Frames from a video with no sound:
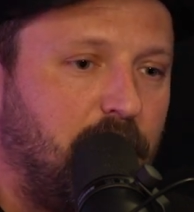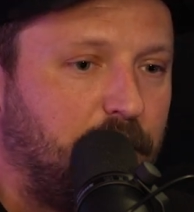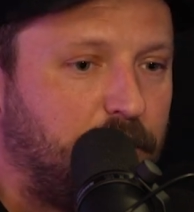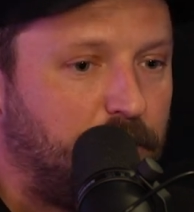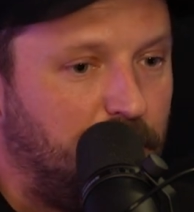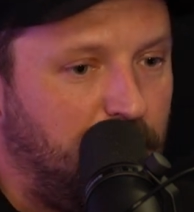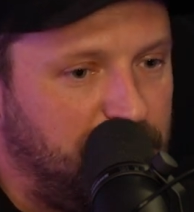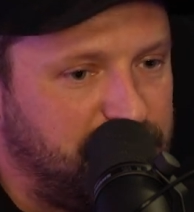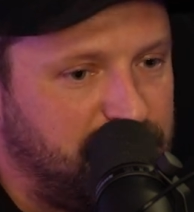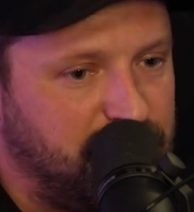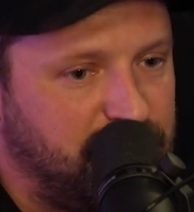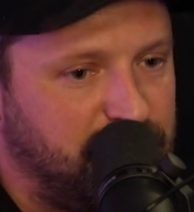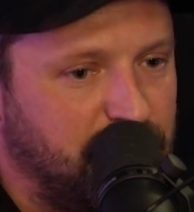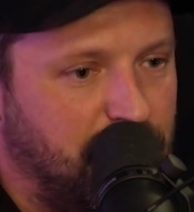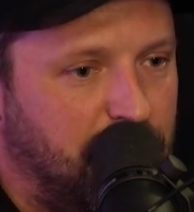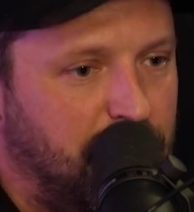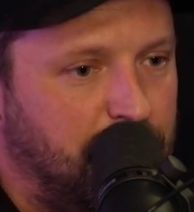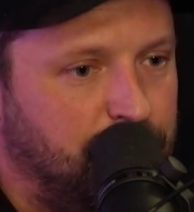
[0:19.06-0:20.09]
Right across the
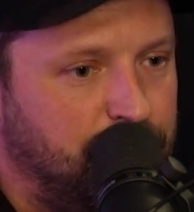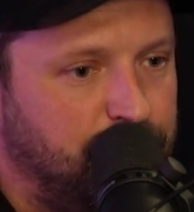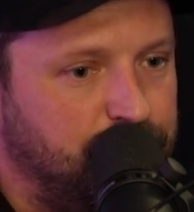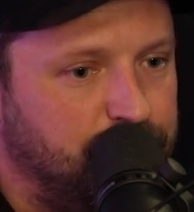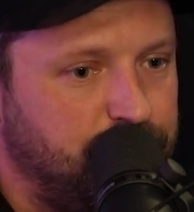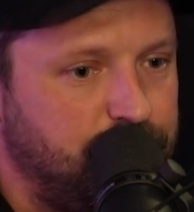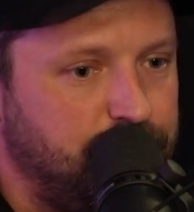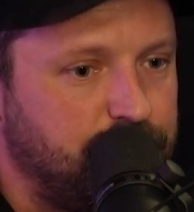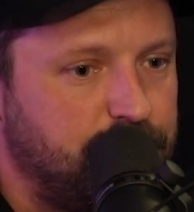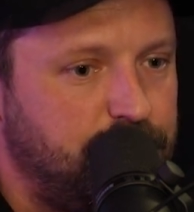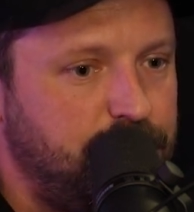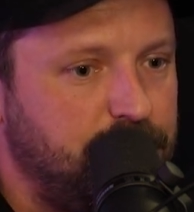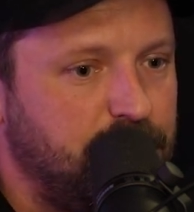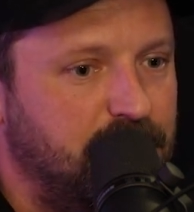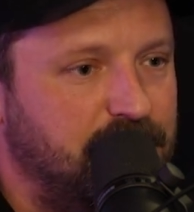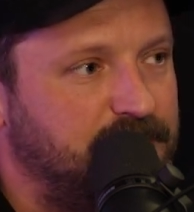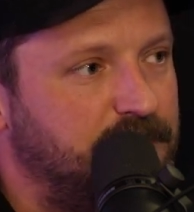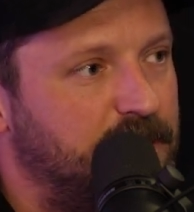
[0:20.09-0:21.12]
slot
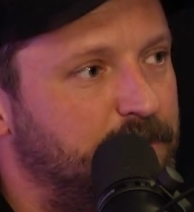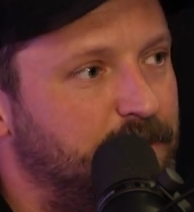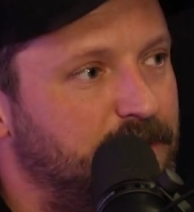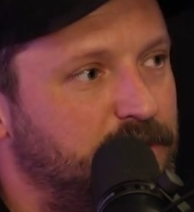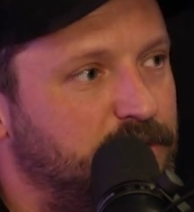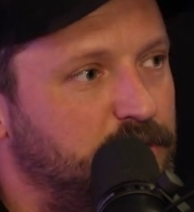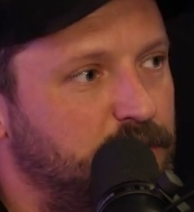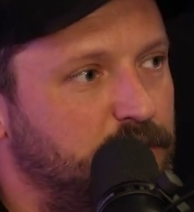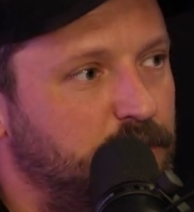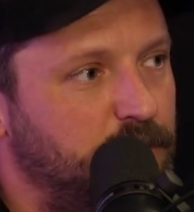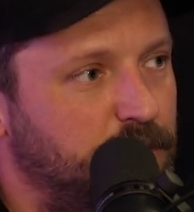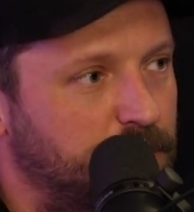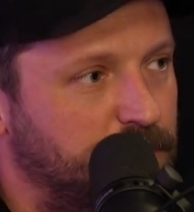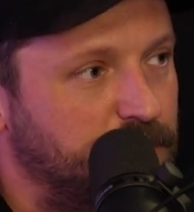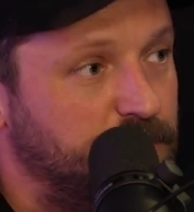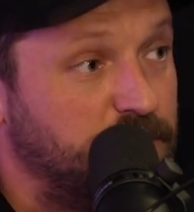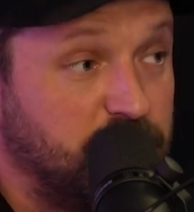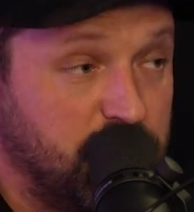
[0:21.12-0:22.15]
is going to be
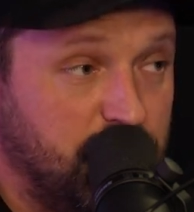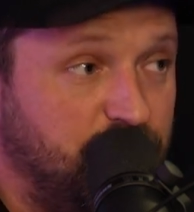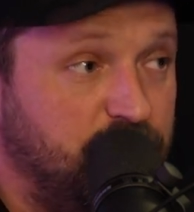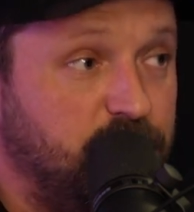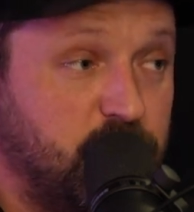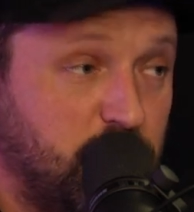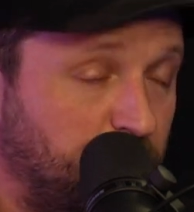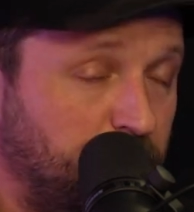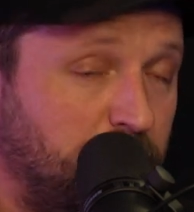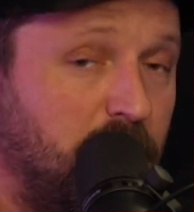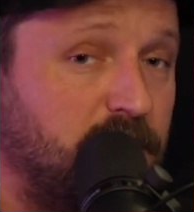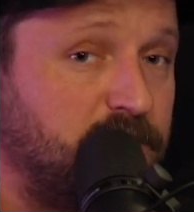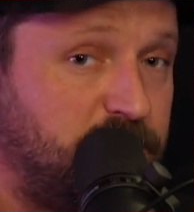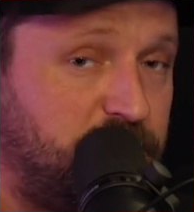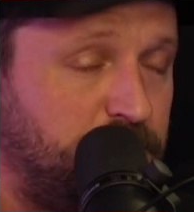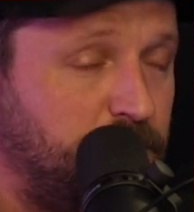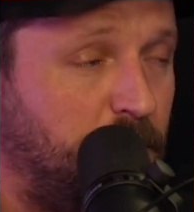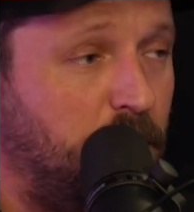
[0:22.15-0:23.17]
two
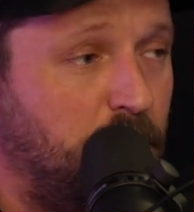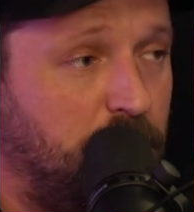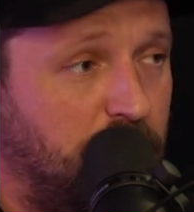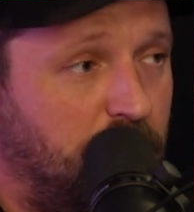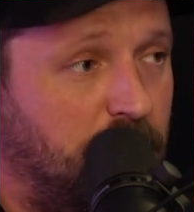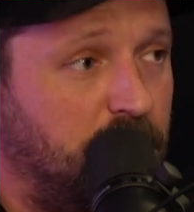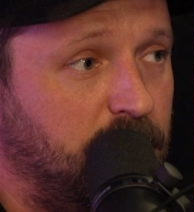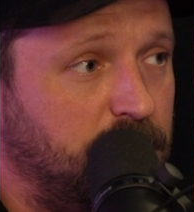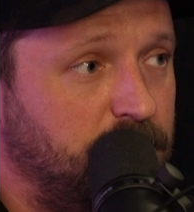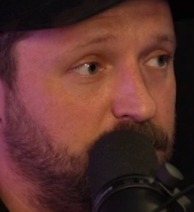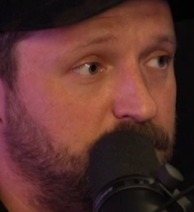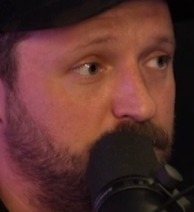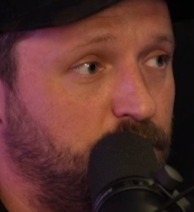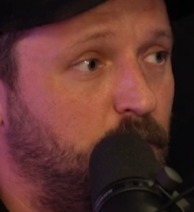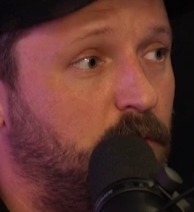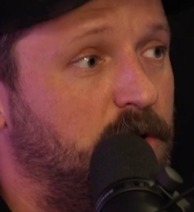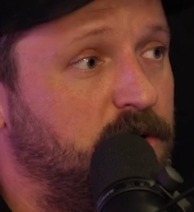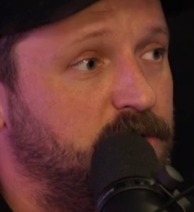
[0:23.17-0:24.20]
much smaller
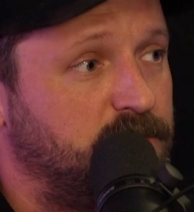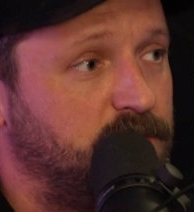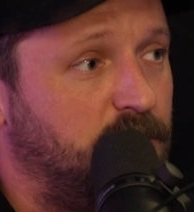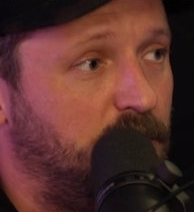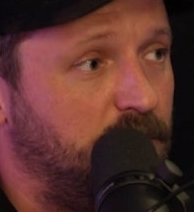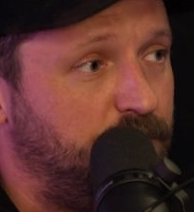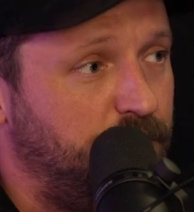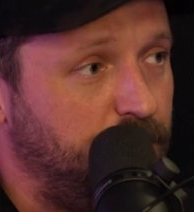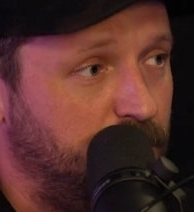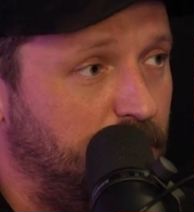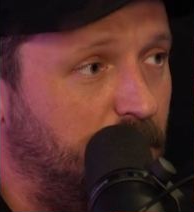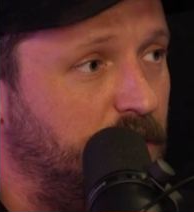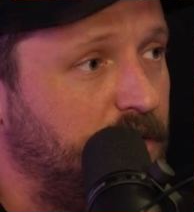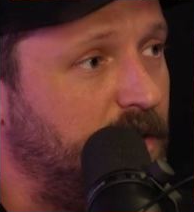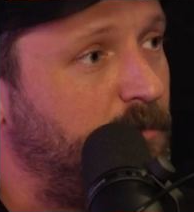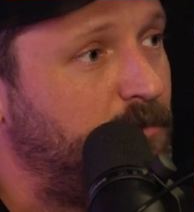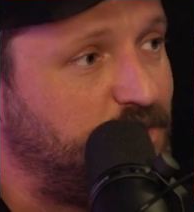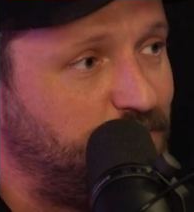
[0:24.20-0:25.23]
islands. One is called
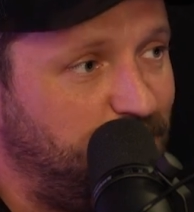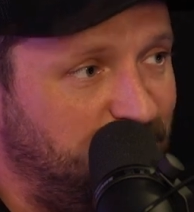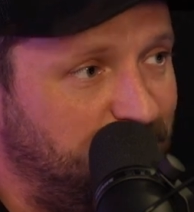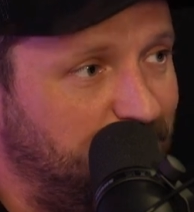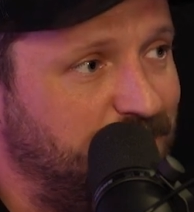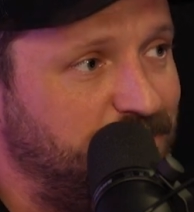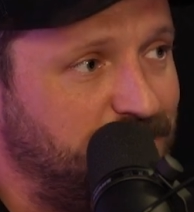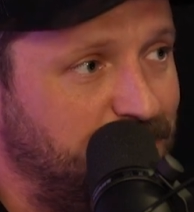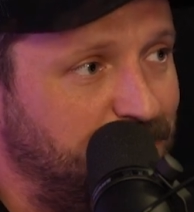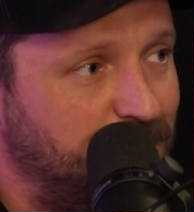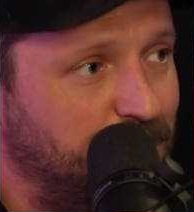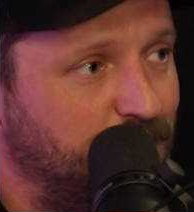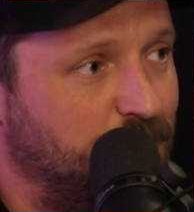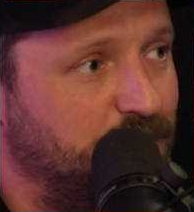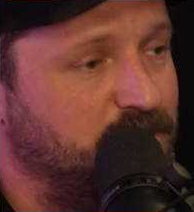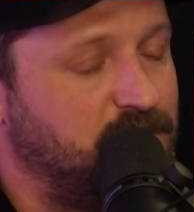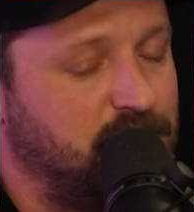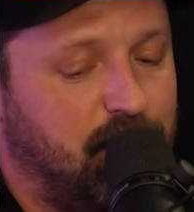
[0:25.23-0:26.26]
Tulagi, which we've mentioned
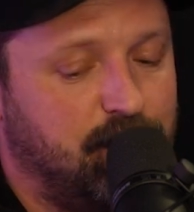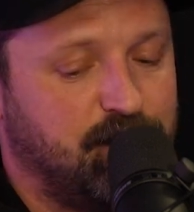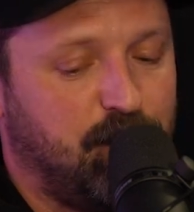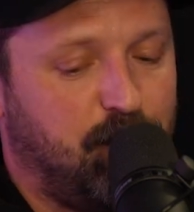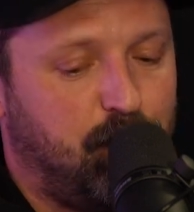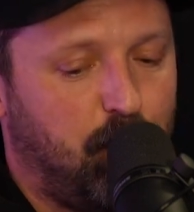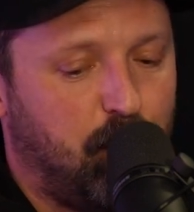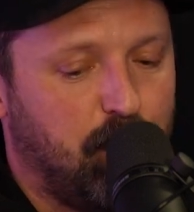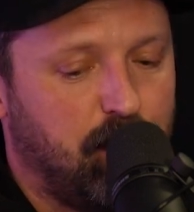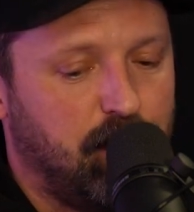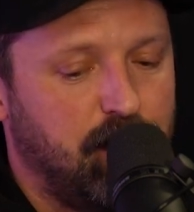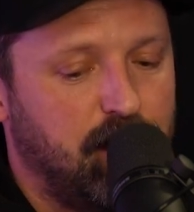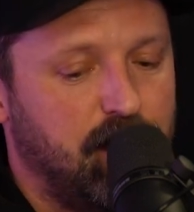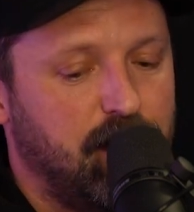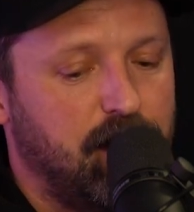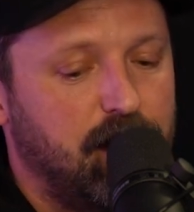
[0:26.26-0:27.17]
numerous times before.